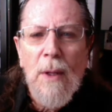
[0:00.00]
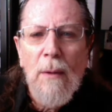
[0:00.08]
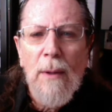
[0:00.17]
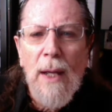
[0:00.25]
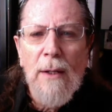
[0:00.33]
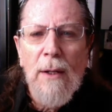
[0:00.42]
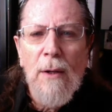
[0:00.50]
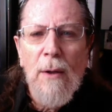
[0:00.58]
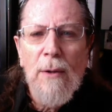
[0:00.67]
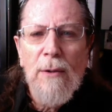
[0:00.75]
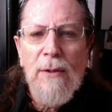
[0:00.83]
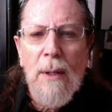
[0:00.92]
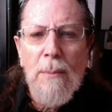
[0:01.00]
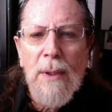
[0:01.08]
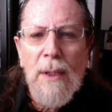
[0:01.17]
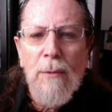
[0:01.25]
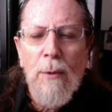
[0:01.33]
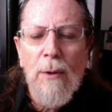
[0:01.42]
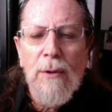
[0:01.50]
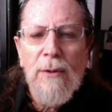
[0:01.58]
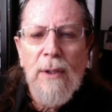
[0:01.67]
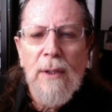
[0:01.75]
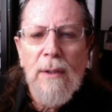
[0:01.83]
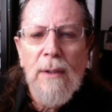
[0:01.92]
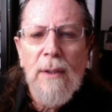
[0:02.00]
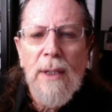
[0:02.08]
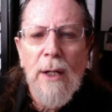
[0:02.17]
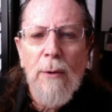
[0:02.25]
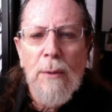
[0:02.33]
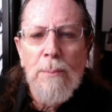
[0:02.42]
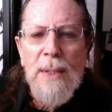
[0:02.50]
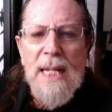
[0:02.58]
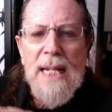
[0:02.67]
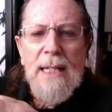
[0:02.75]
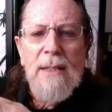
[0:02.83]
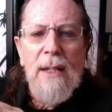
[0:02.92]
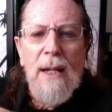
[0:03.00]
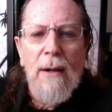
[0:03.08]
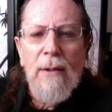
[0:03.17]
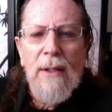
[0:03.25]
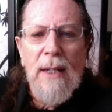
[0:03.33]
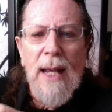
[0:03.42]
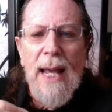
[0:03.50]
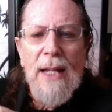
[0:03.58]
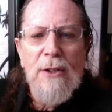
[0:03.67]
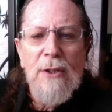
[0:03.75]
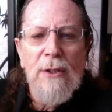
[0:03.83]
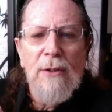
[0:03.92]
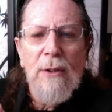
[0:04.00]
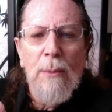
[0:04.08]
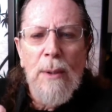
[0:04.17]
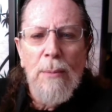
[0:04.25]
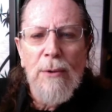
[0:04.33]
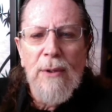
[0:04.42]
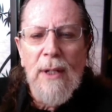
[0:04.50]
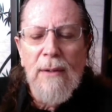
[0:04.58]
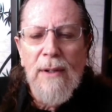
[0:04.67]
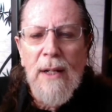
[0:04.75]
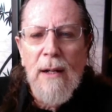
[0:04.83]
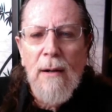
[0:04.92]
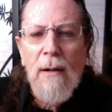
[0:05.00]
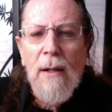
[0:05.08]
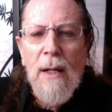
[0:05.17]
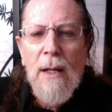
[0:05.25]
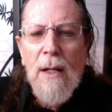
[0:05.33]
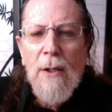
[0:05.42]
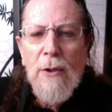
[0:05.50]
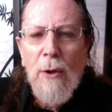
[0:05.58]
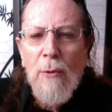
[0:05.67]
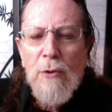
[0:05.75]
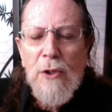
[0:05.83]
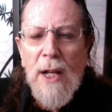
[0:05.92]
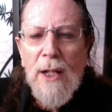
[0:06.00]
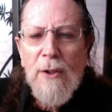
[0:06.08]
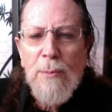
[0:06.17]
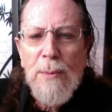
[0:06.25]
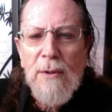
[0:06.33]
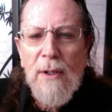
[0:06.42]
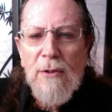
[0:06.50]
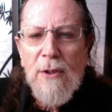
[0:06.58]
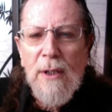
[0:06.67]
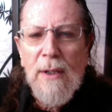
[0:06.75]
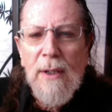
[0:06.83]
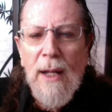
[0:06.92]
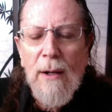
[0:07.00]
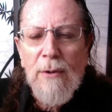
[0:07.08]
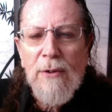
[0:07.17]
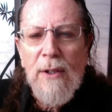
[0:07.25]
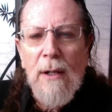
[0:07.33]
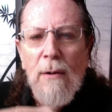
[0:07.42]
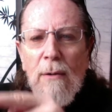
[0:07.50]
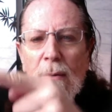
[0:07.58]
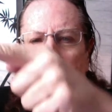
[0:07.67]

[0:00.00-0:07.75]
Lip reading: Okay, now notice something, of course, that the peaks here, the edges that we perceive here, don't change position. They are still